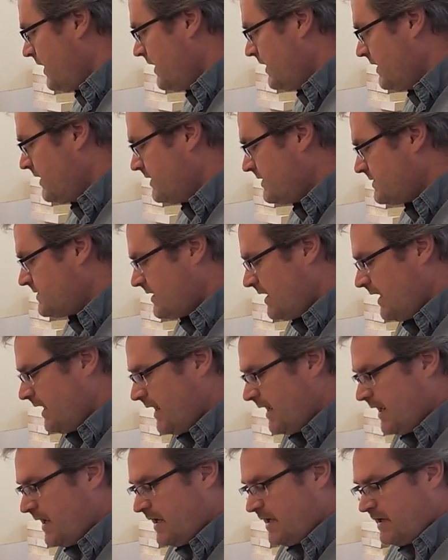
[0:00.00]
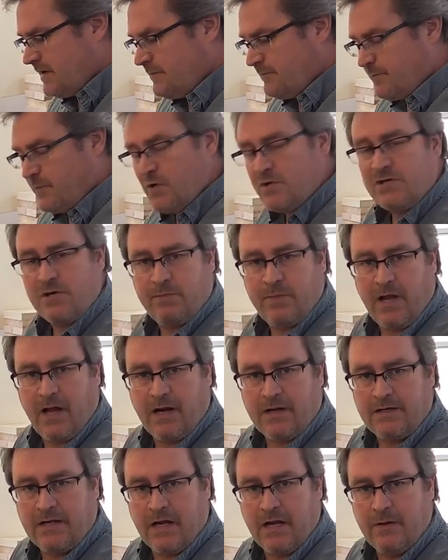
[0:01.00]
is a butcher
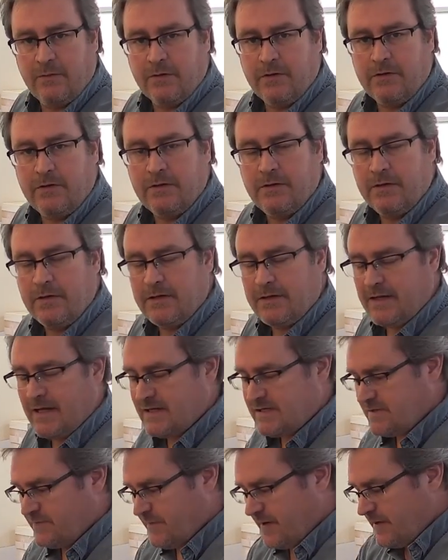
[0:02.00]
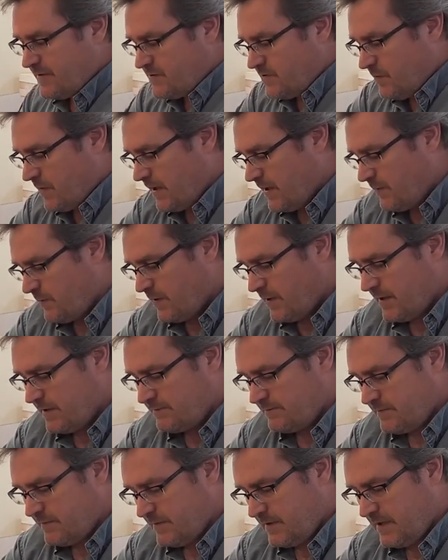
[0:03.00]
block table that's about
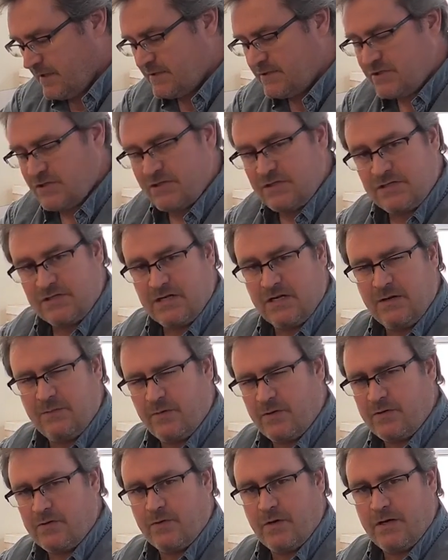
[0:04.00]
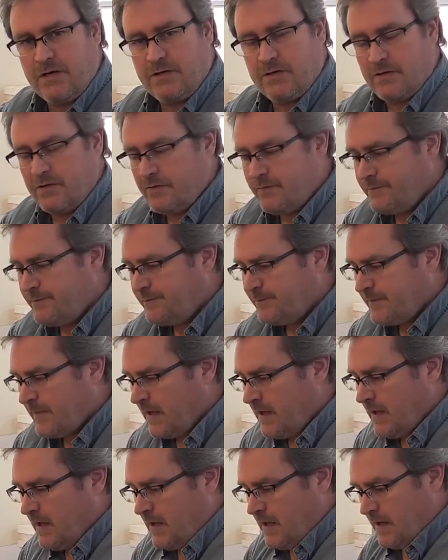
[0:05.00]
21 inches deep, or 22,
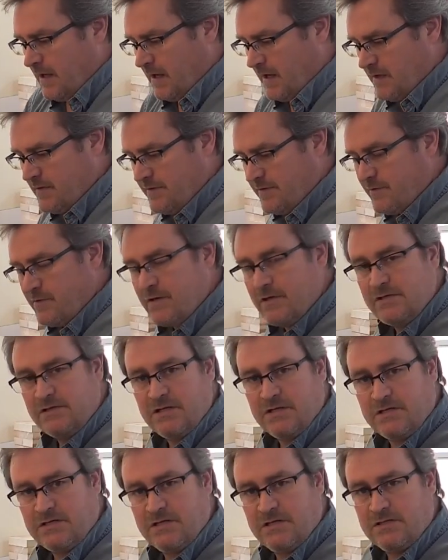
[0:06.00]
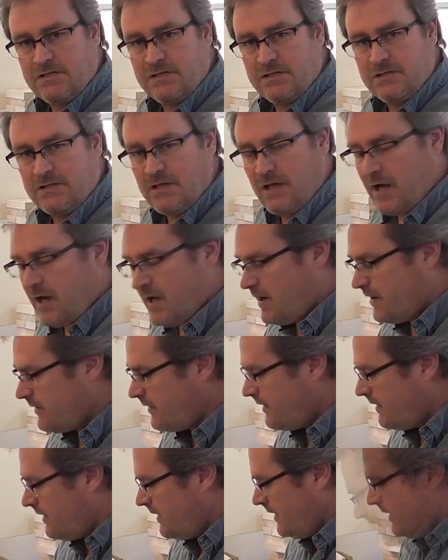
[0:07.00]
and 36 inches
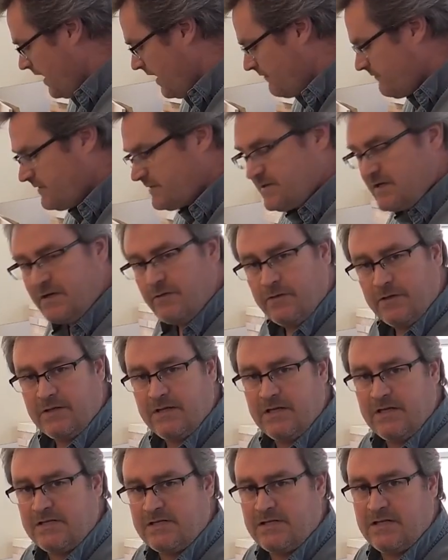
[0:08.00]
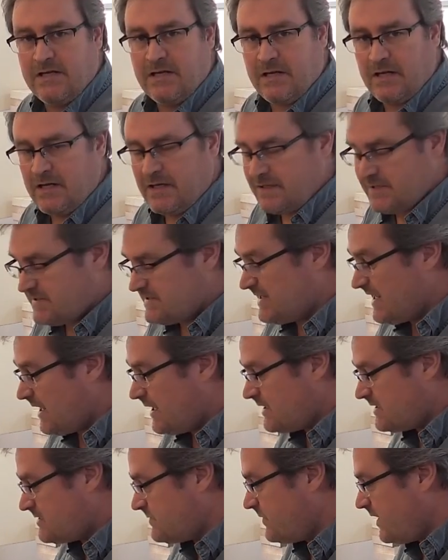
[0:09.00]
long. The novelty with this thing is
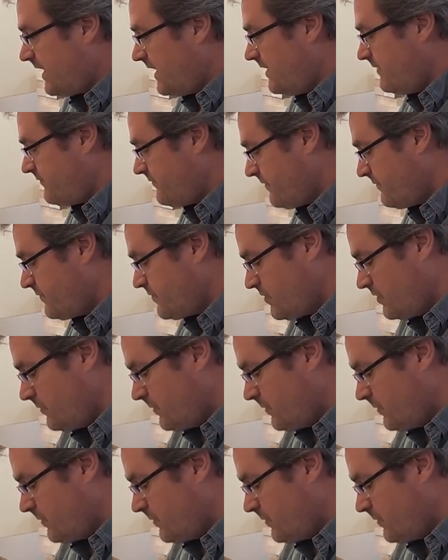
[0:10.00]
that it's made from